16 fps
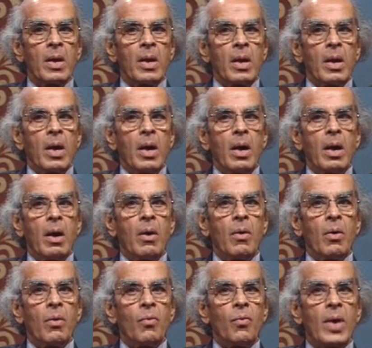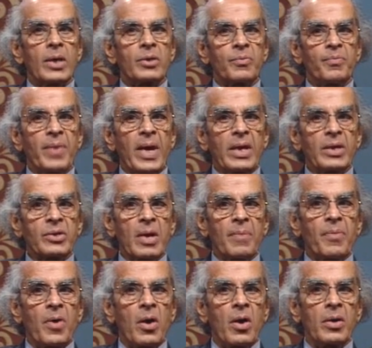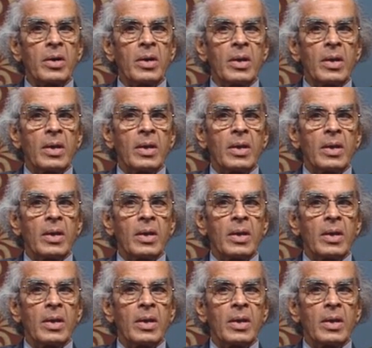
was based upon